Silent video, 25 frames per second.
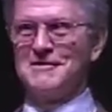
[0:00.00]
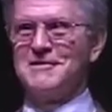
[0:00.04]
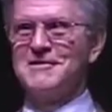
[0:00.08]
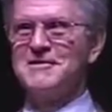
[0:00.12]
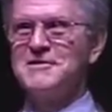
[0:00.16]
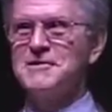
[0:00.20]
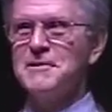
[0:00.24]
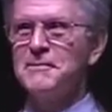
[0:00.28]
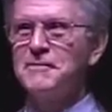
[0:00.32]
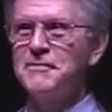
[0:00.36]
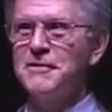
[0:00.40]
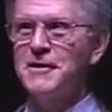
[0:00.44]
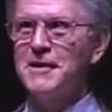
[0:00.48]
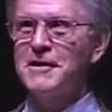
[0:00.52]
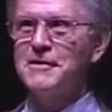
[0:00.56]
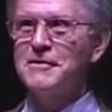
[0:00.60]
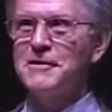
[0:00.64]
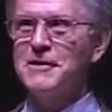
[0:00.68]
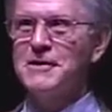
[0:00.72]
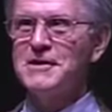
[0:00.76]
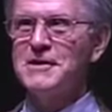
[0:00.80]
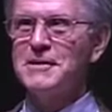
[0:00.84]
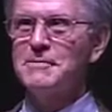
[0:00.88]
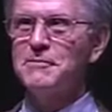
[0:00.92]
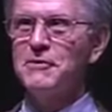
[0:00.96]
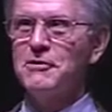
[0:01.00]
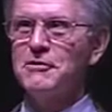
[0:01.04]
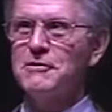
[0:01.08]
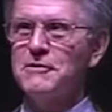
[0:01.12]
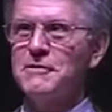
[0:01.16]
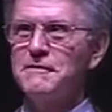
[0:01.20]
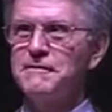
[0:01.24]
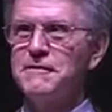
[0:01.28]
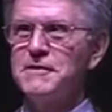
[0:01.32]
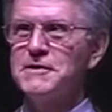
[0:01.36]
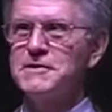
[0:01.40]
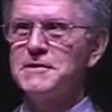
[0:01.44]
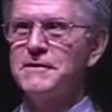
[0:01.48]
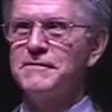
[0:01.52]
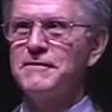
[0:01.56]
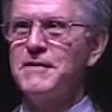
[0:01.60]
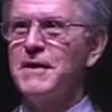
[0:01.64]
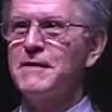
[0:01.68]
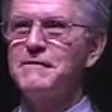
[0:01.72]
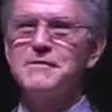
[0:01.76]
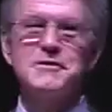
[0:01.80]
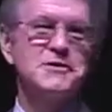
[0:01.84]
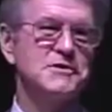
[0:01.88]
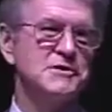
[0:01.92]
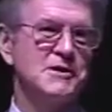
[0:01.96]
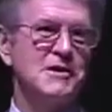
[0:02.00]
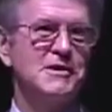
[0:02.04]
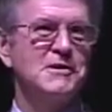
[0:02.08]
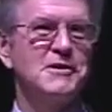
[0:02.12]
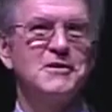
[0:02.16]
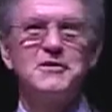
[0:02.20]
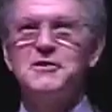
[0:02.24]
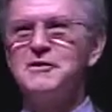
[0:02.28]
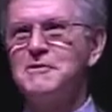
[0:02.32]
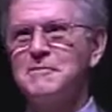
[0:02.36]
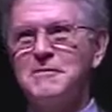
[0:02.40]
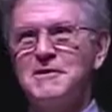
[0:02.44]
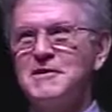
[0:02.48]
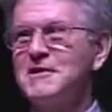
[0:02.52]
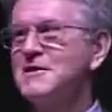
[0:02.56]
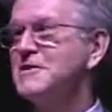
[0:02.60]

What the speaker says: something that demographers have never seen in human